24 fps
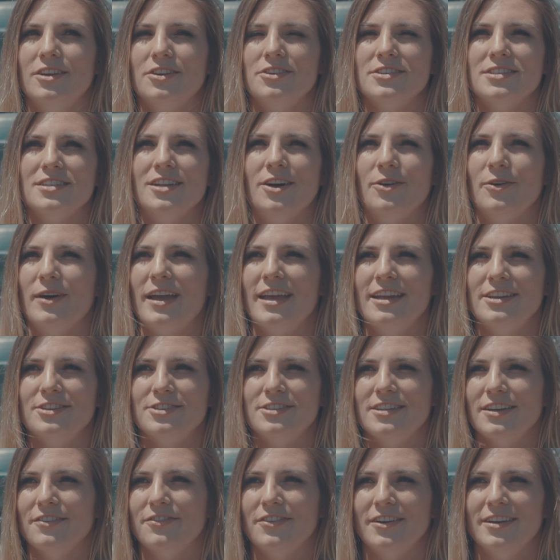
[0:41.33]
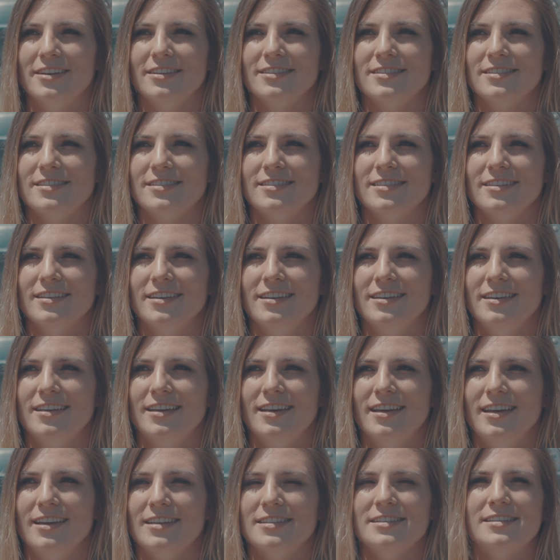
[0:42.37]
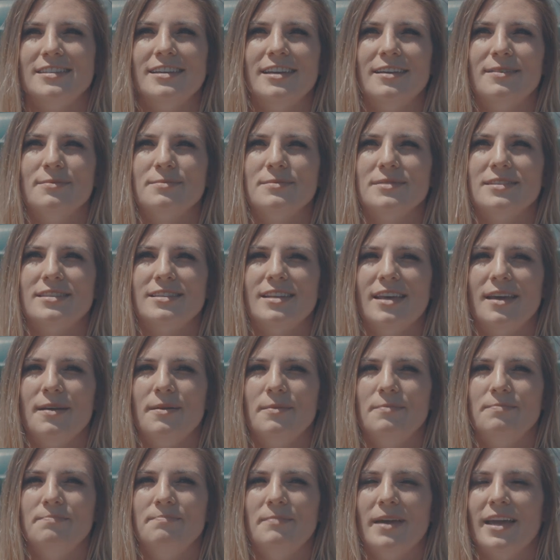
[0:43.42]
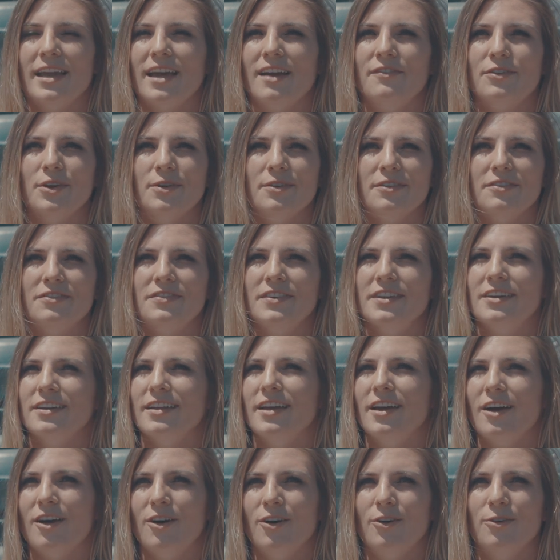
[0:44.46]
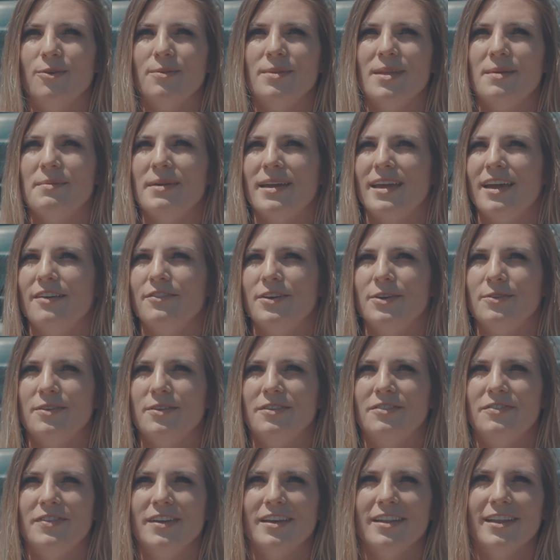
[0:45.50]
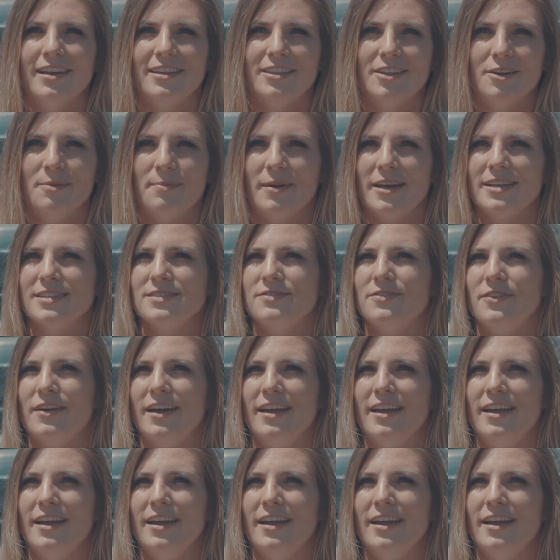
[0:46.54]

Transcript: There's no age difference, it seems. They make everyone feel at home. They make everyone feel like they're best